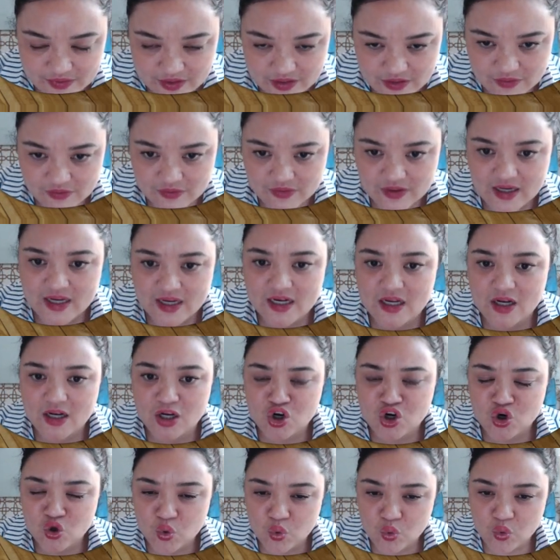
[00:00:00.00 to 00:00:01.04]
right?
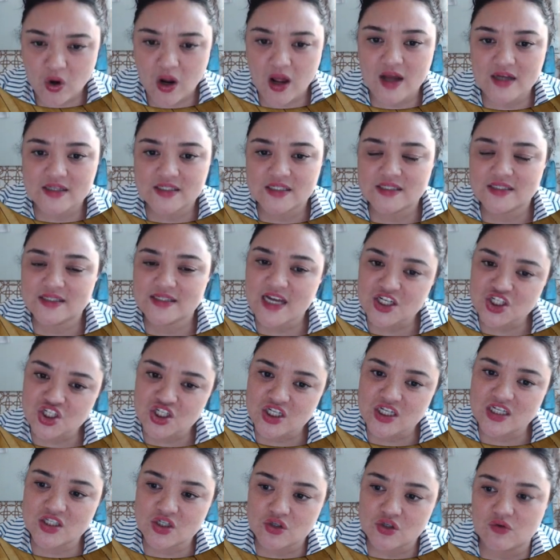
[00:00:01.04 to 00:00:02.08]
Across sessions,
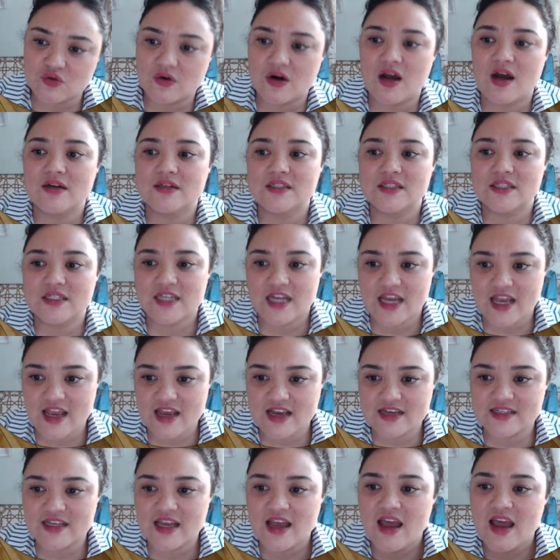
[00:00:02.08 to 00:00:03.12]
across days.
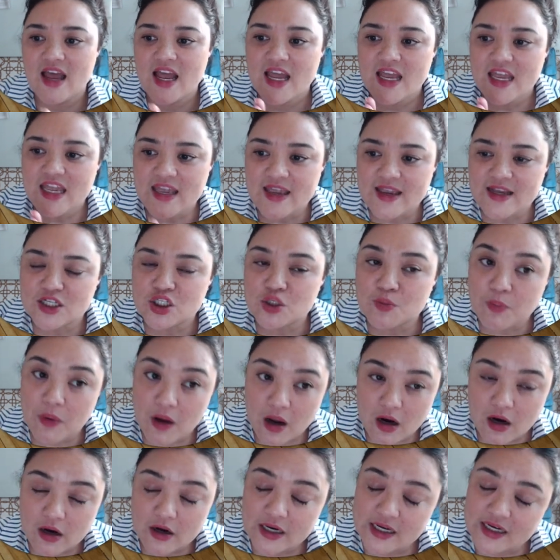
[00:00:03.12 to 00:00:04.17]
Each bar
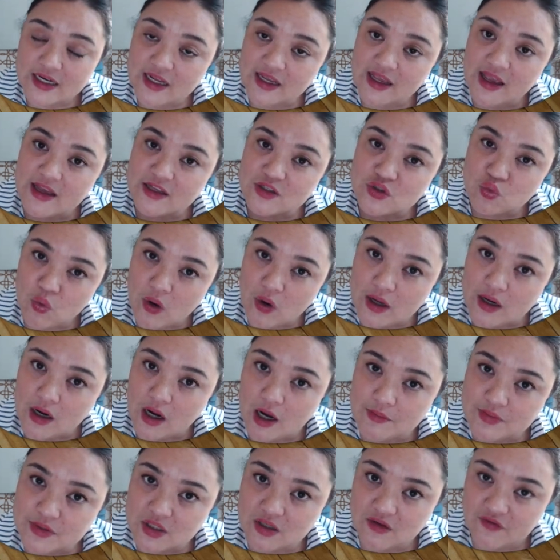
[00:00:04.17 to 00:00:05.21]
indicates one
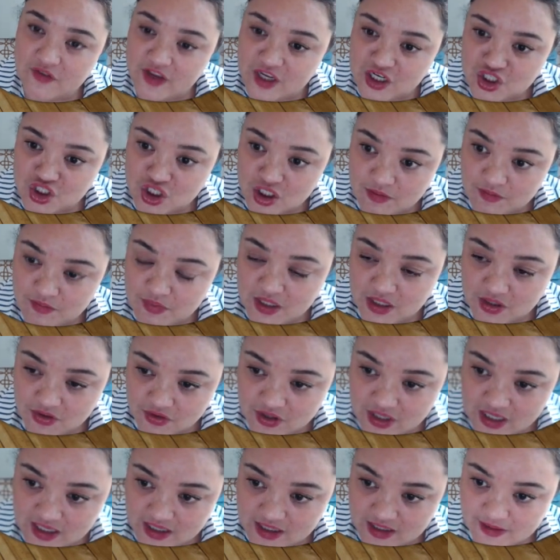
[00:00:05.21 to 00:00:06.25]
observation
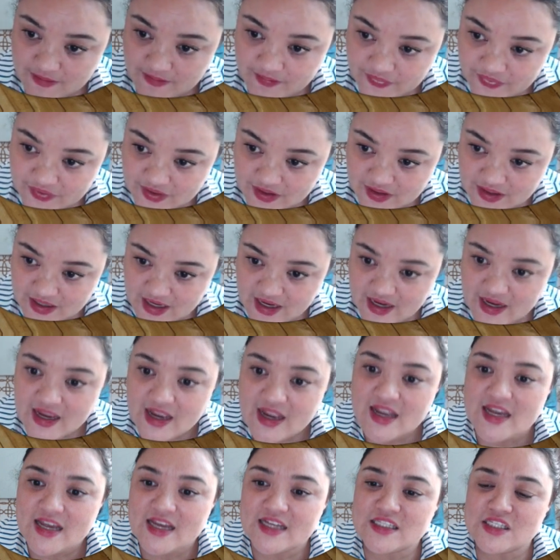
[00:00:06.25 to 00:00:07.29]
period. Okay.
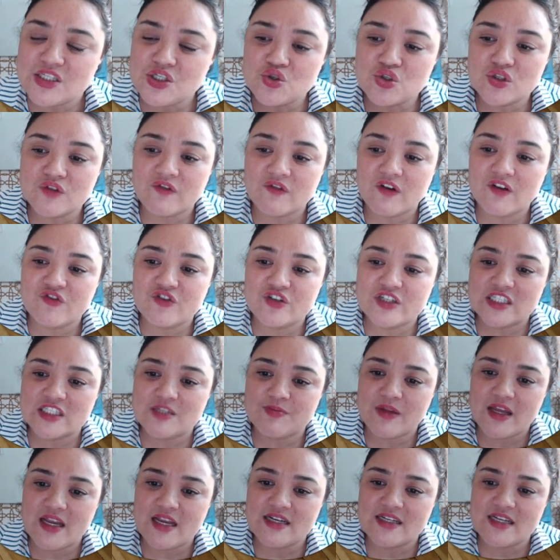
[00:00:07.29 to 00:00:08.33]
It's useful for
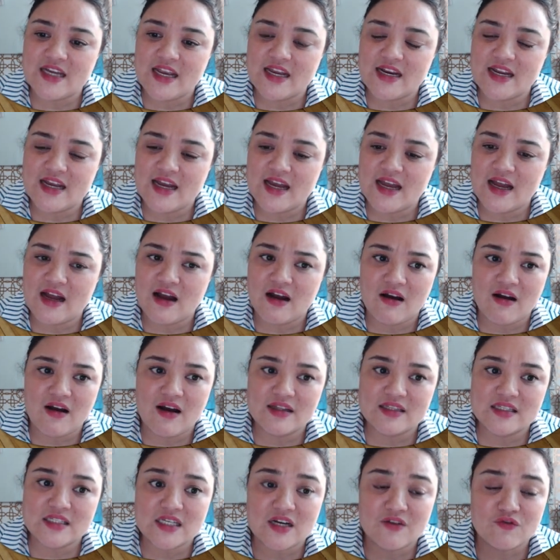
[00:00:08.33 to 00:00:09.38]
displaying data on
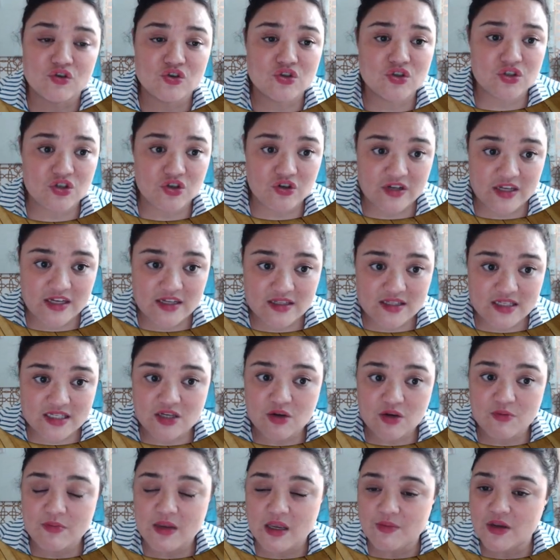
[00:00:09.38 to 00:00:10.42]
several students. So
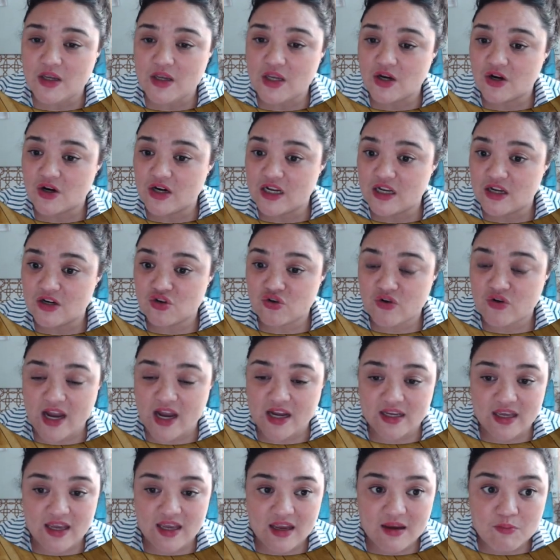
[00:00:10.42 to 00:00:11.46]
maybe you're
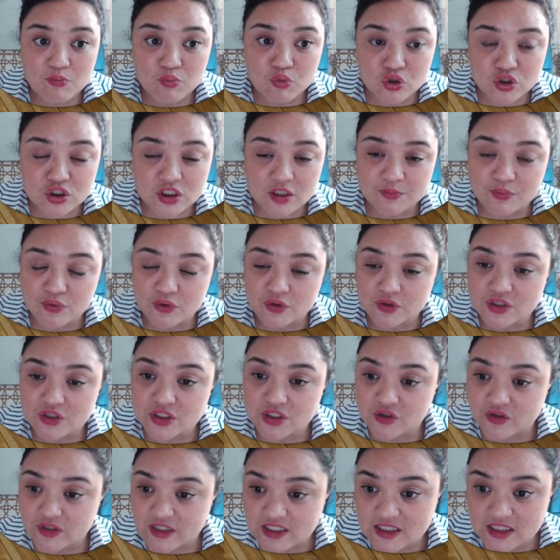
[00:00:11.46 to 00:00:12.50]
tracking multiple
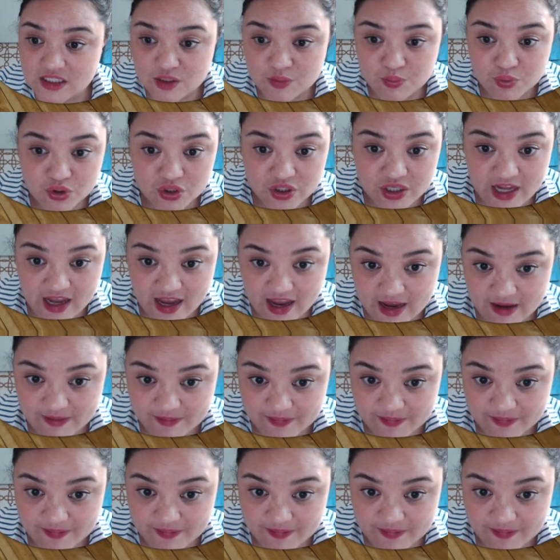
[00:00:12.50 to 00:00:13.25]
students per day,